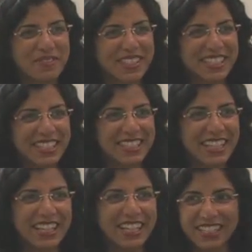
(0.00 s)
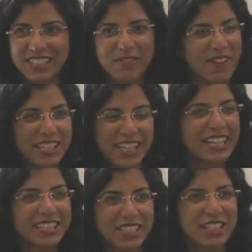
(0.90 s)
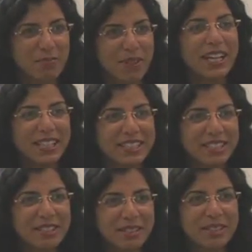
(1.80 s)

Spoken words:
visit, and it's a fantastic place.